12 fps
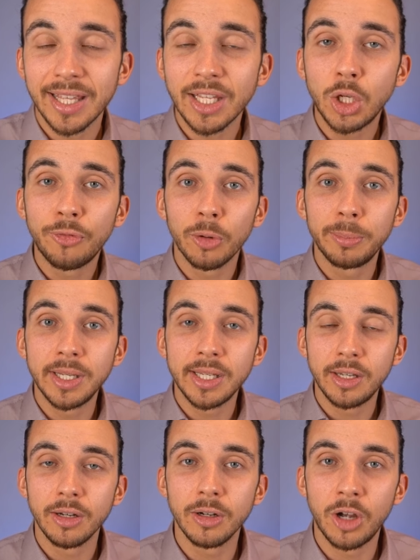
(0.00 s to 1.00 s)
Thank you for being
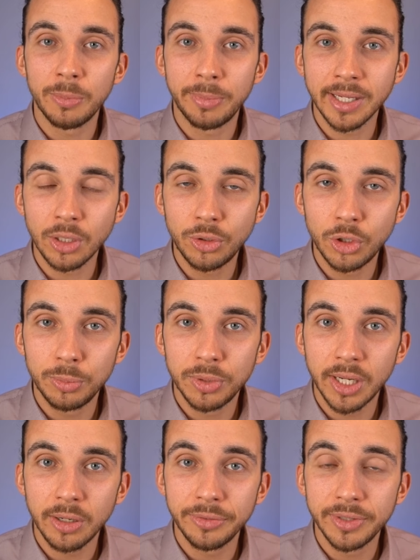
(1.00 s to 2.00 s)
here on my YouTube
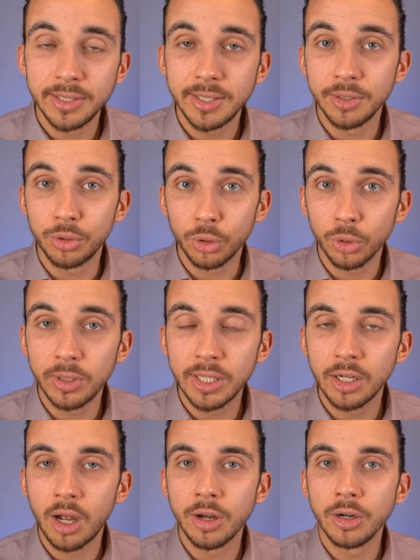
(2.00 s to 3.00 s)
channel. This is truly
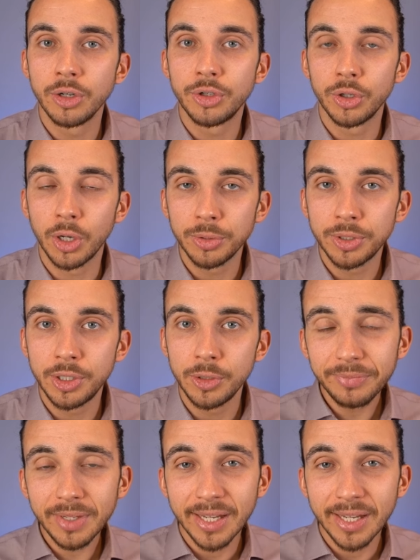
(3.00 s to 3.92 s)
an honor to host you.